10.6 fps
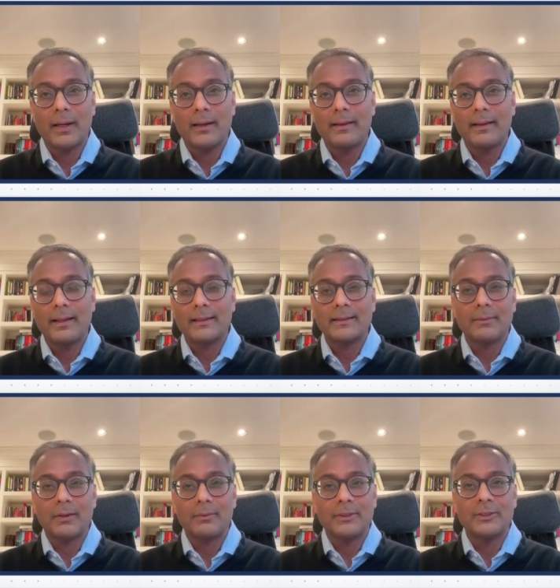I think that's
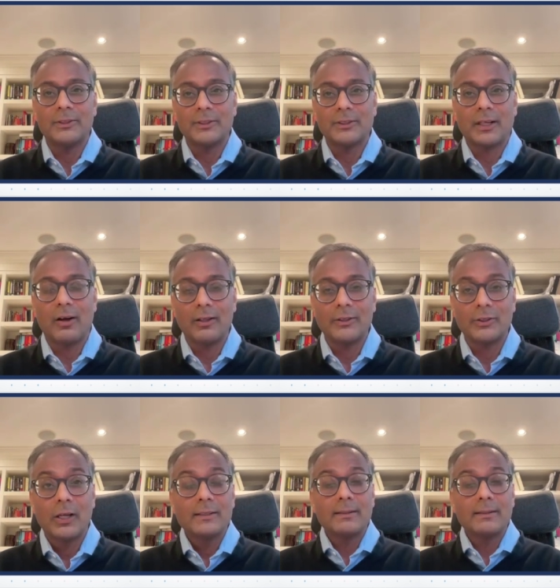something we should just acknowledge.